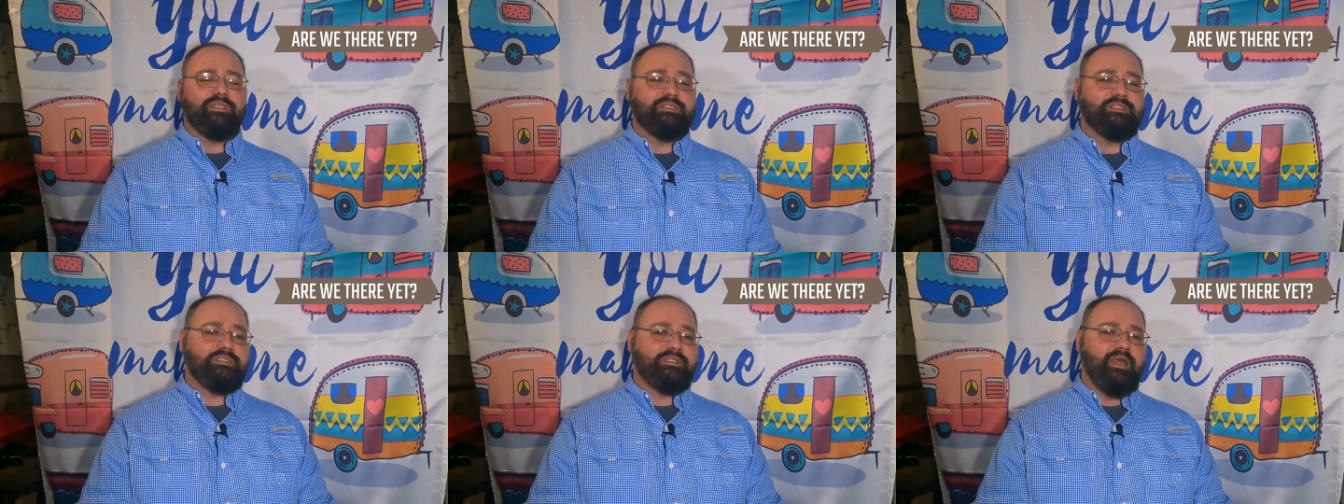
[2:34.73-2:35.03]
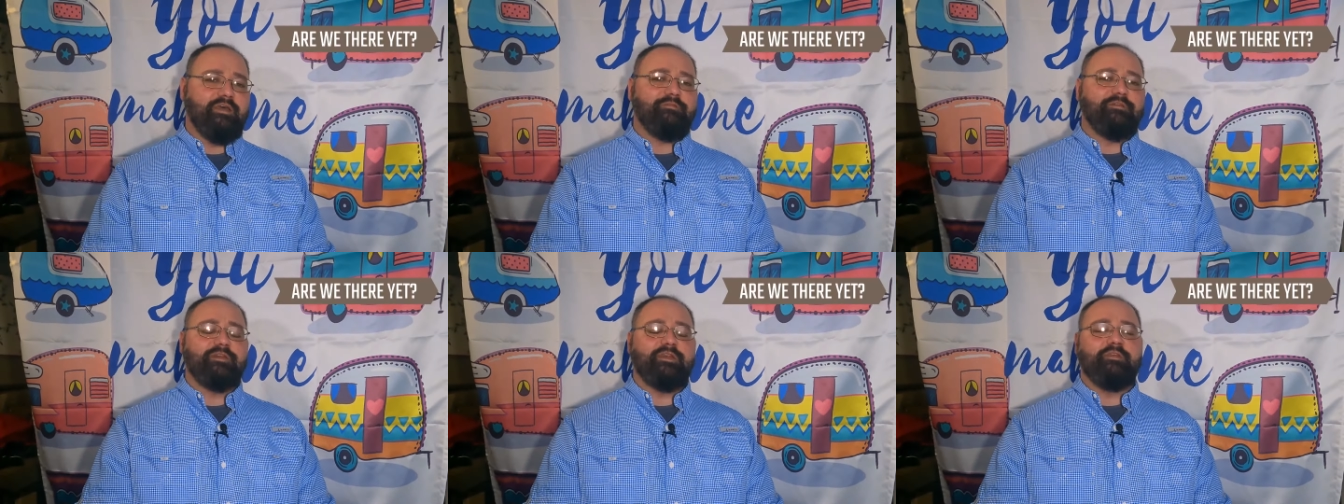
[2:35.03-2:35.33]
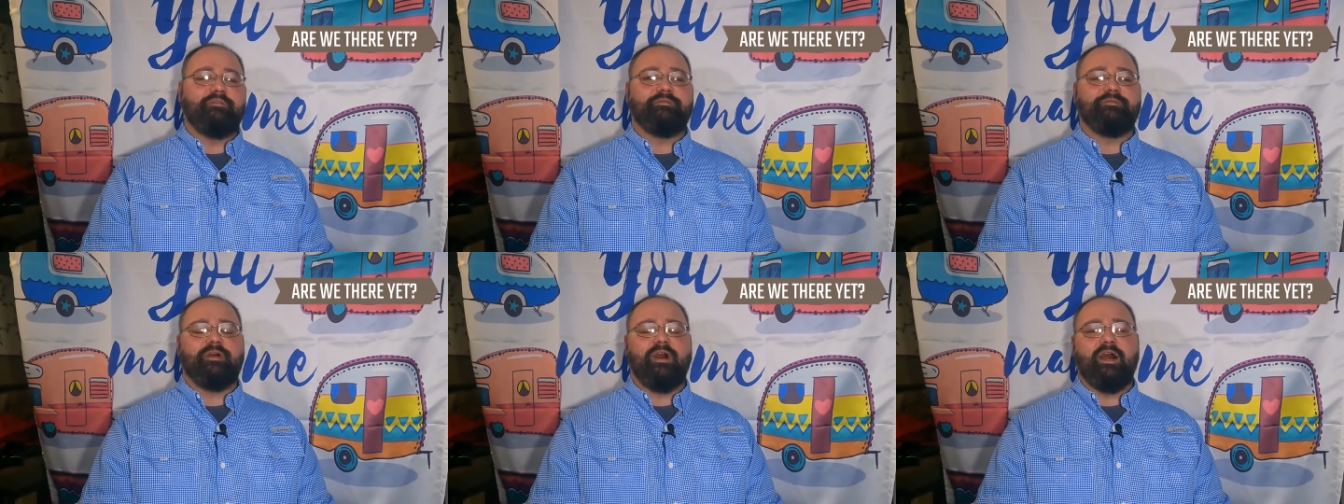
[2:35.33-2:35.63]

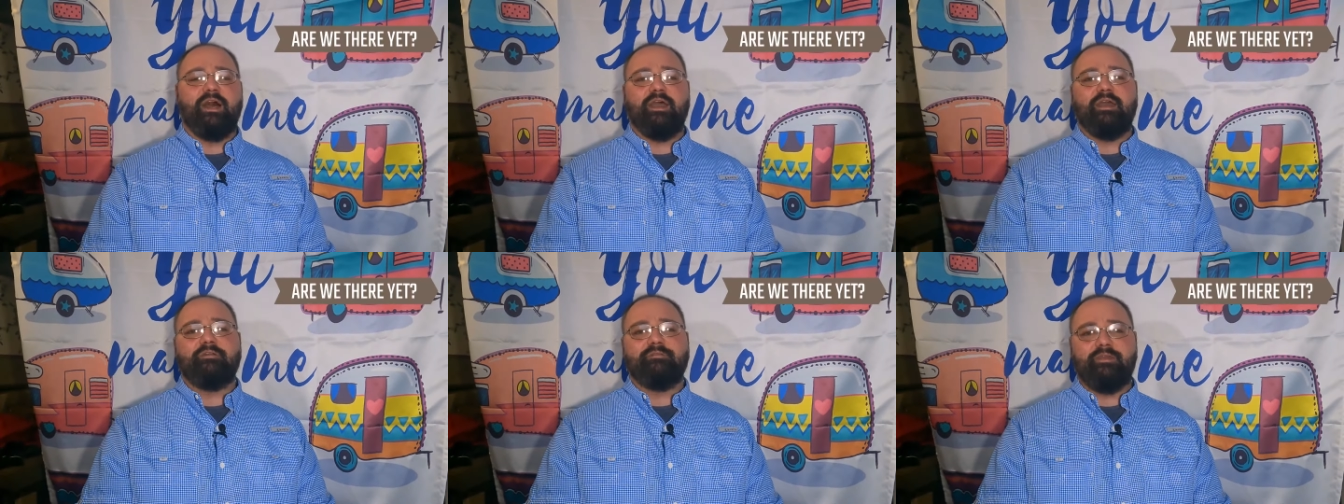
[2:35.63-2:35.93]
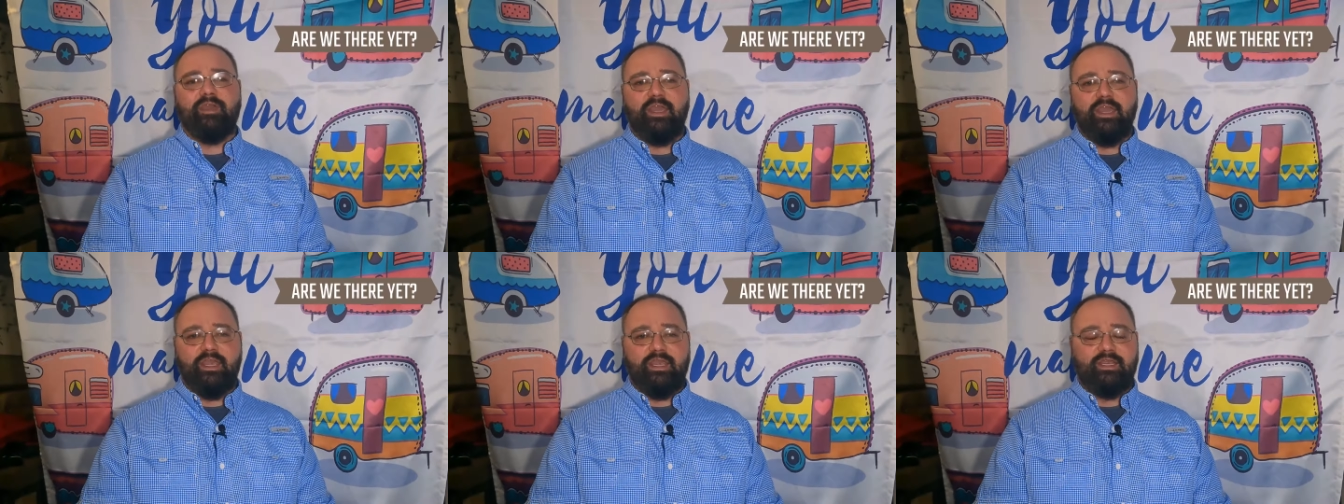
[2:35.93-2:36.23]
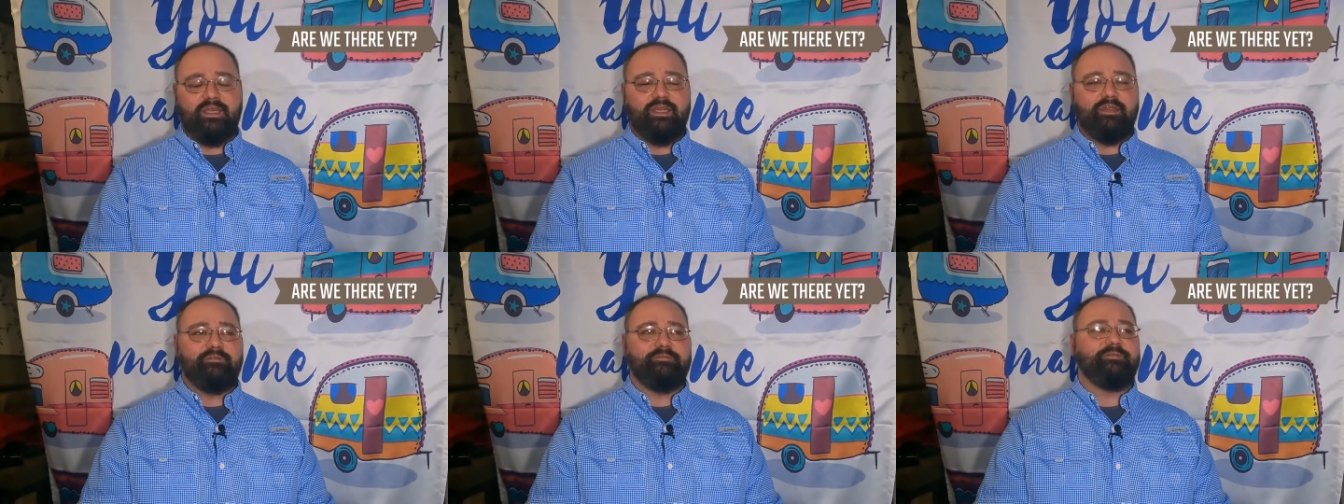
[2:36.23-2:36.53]
75,
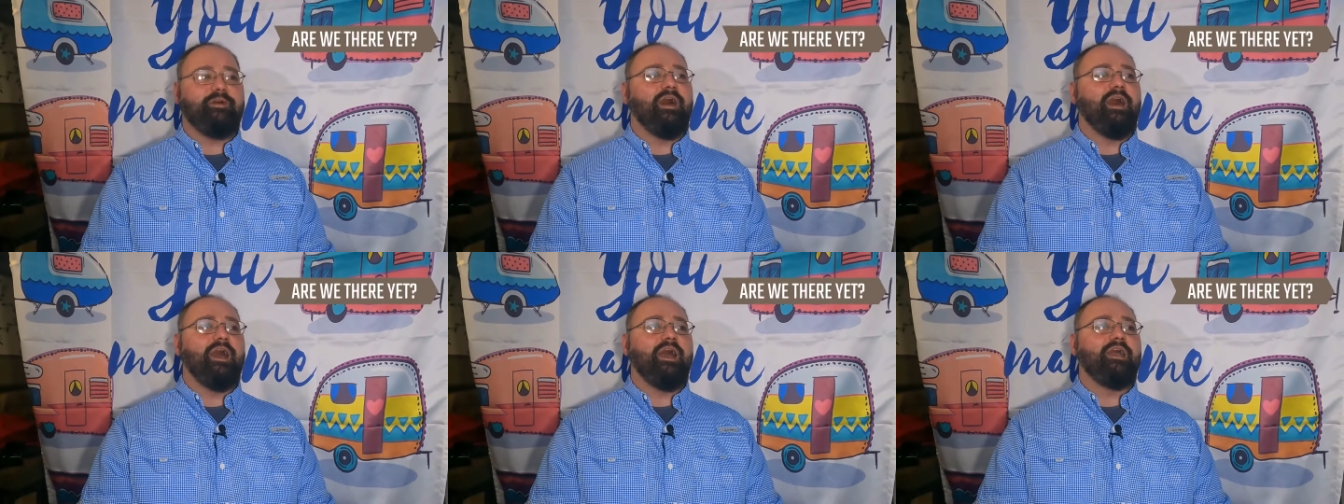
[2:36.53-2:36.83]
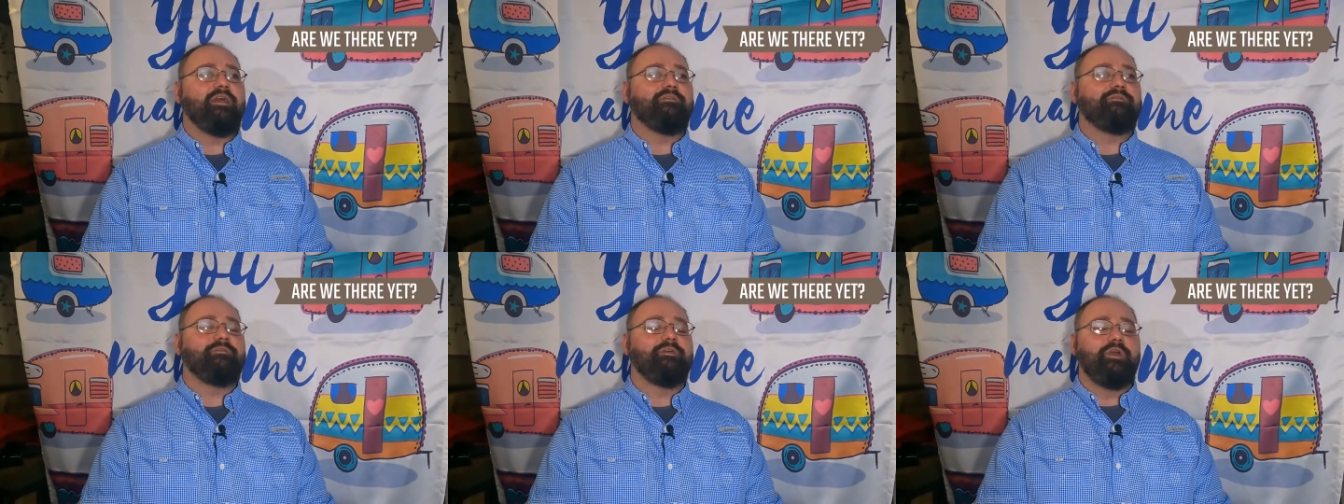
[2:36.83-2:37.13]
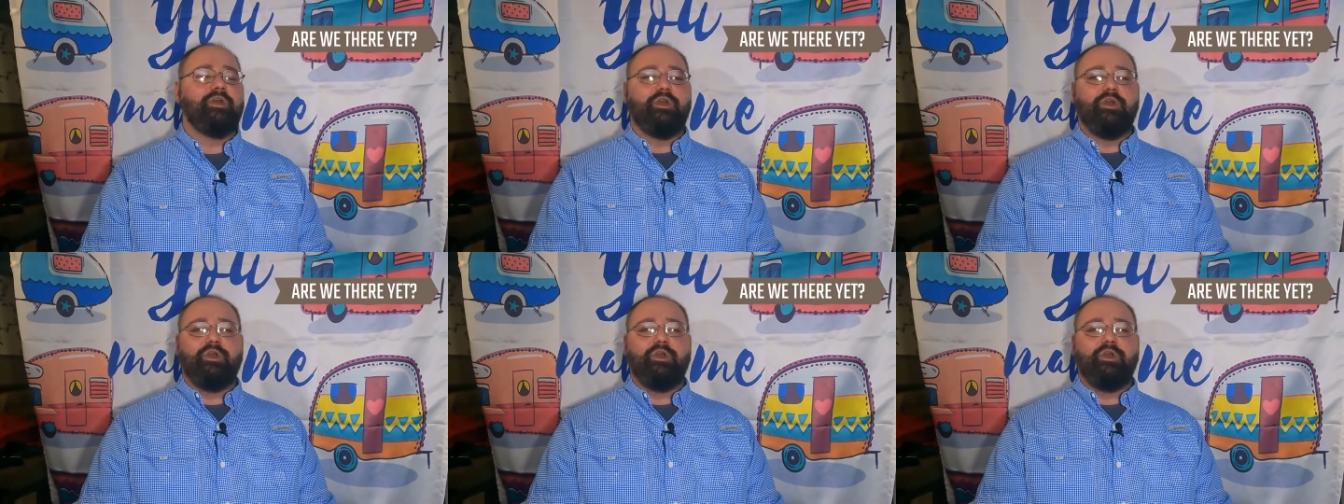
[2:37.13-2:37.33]
85